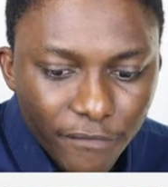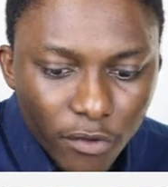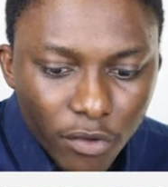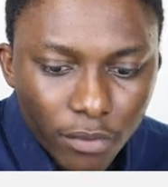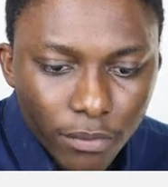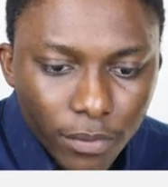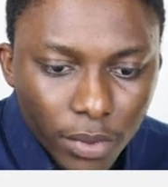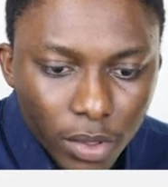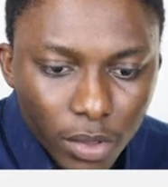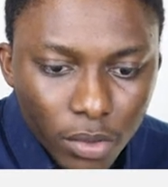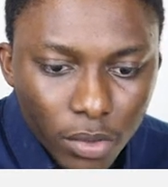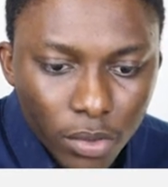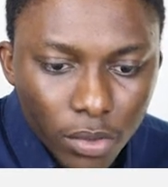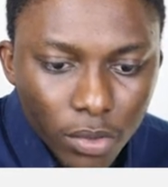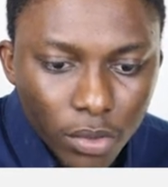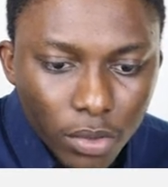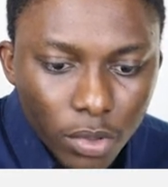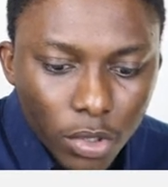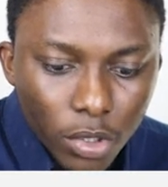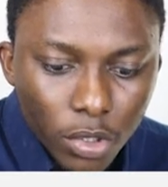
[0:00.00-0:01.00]
phone
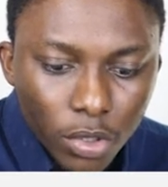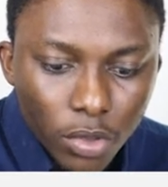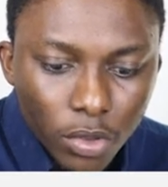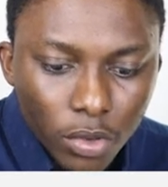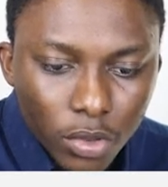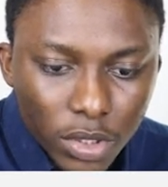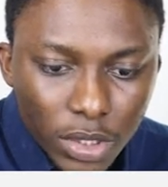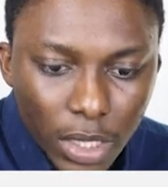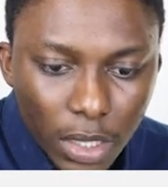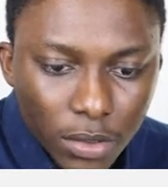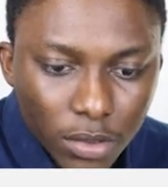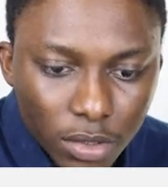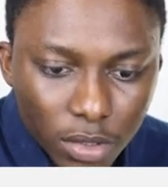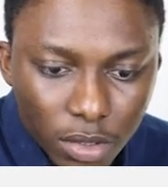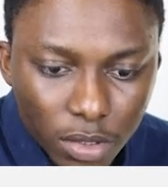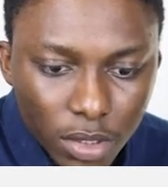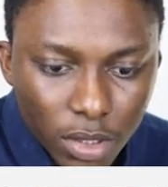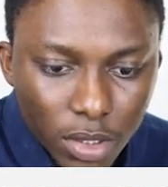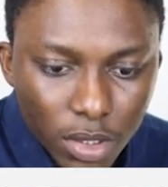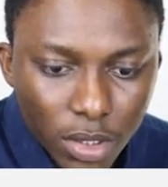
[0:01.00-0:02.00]
bill goes down to
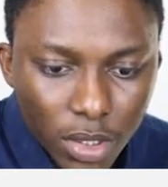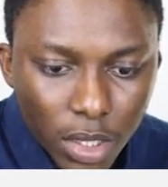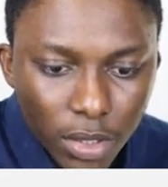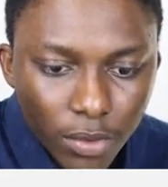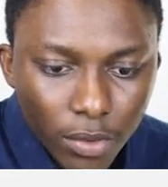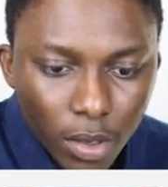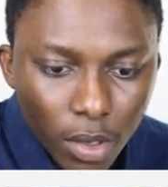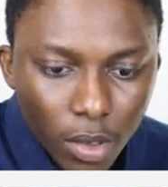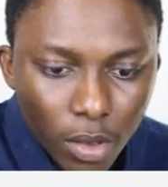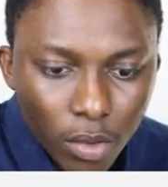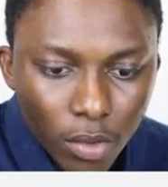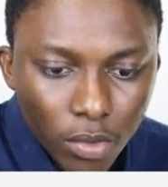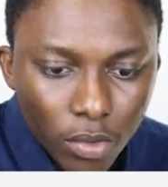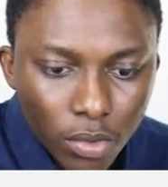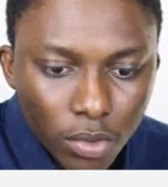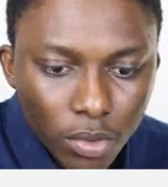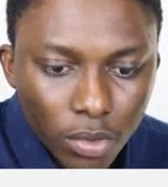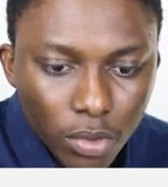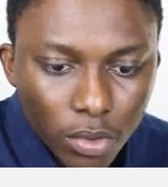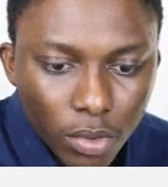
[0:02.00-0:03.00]
0.